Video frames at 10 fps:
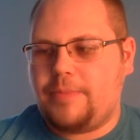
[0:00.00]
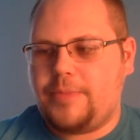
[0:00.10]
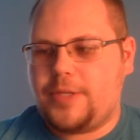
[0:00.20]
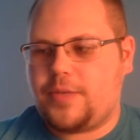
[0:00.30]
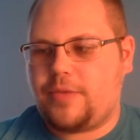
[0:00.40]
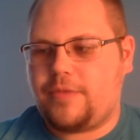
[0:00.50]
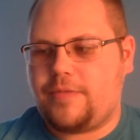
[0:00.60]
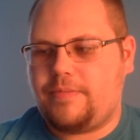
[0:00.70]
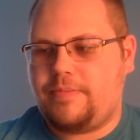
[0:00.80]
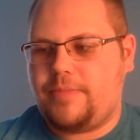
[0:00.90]
Just sort
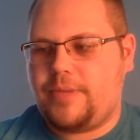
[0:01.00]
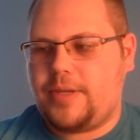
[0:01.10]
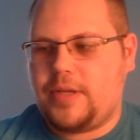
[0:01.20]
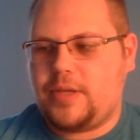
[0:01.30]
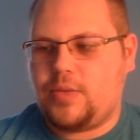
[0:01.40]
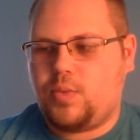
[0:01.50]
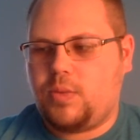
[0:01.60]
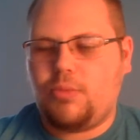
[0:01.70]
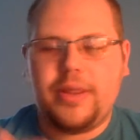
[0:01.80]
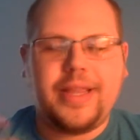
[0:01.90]
of is
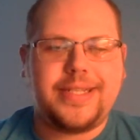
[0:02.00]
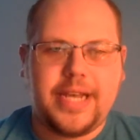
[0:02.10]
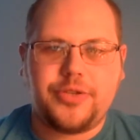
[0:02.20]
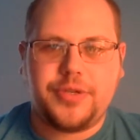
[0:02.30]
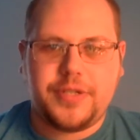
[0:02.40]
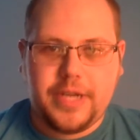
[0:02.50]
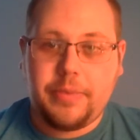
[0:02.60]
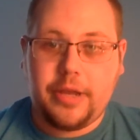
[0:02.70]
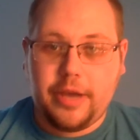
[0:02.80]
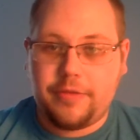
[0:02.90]
one less extra step
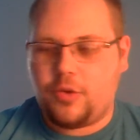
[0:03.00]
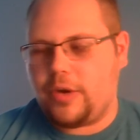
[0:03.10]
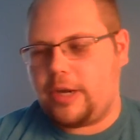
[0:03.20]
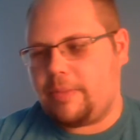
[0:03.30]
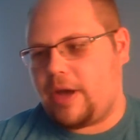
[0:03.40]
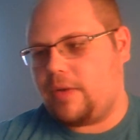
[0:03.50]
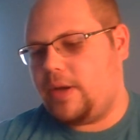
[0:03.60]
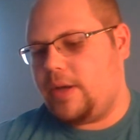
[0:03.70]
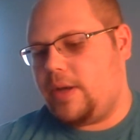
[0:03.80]
that you have to worry about.